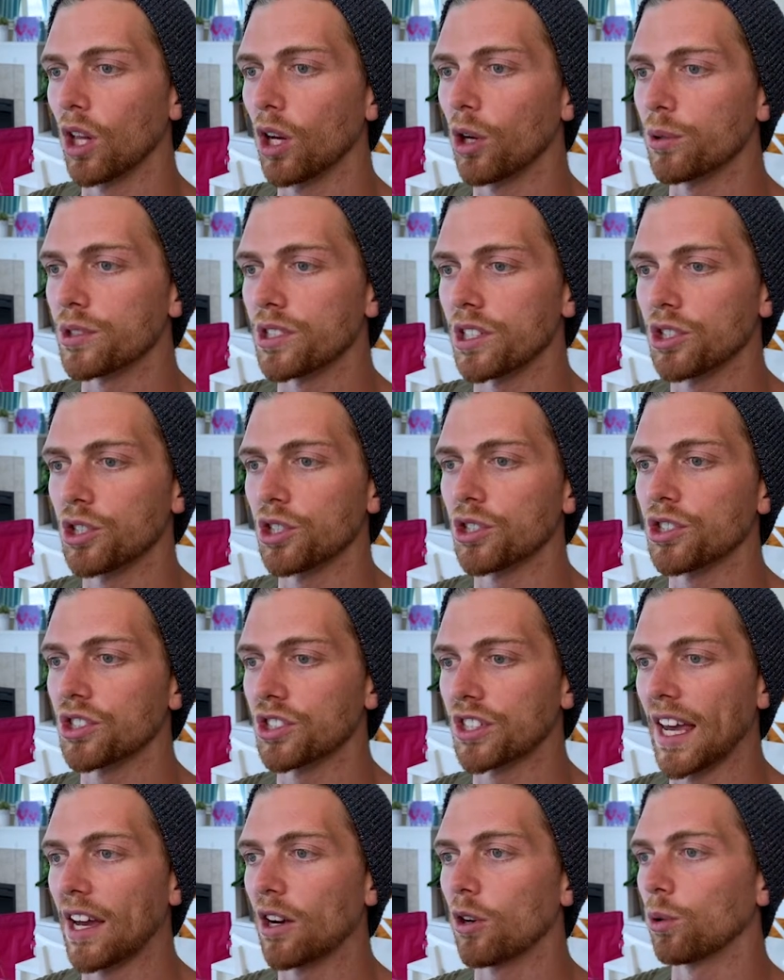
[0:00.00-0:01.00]
loads, it should
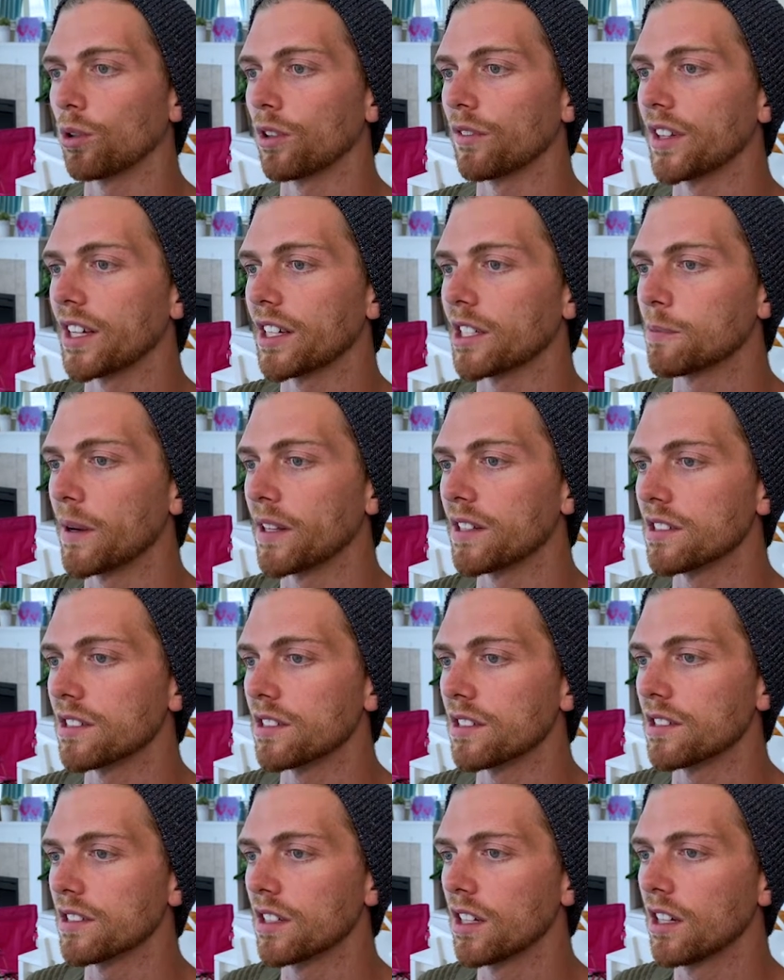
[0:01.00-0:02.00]
just get all of the
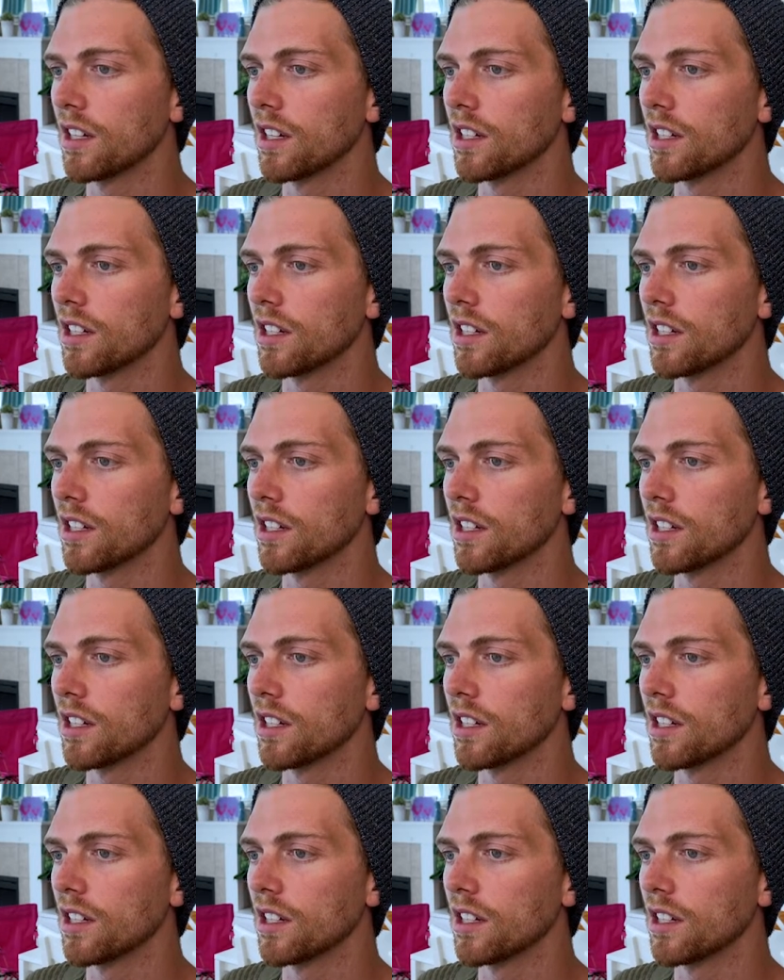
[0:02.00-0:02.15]
expenses.